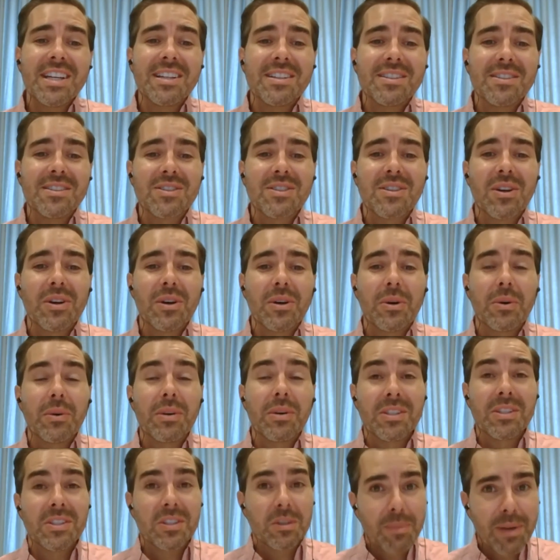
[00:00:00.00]
And so,
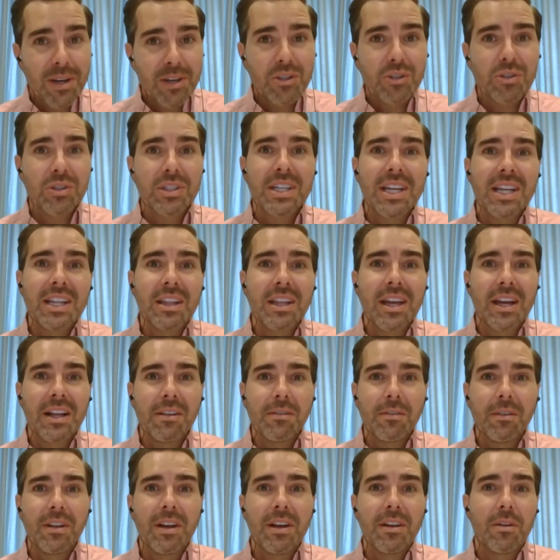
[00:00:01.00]
especially in light
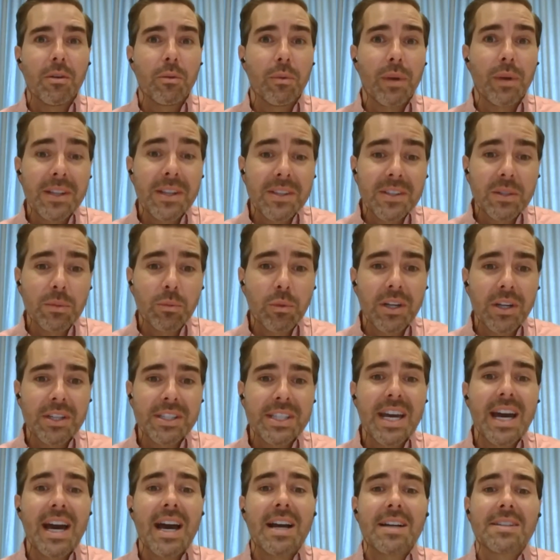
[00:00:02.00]
of a lot of the ransomware
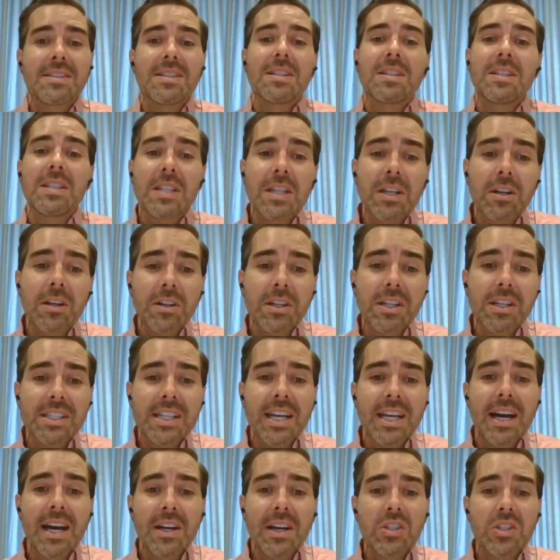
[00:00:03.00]
attacks and security
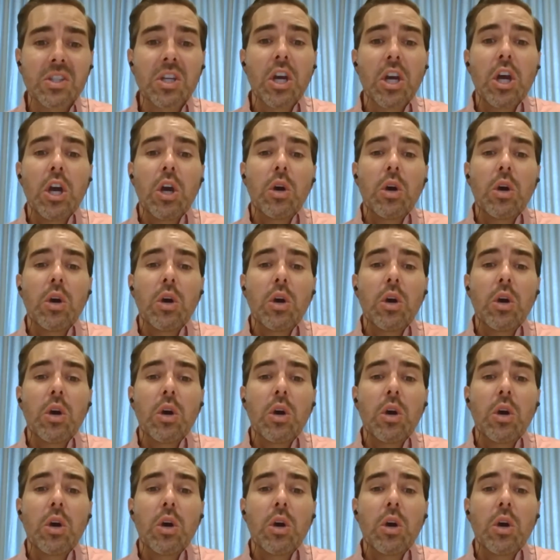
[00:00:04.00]
attacks,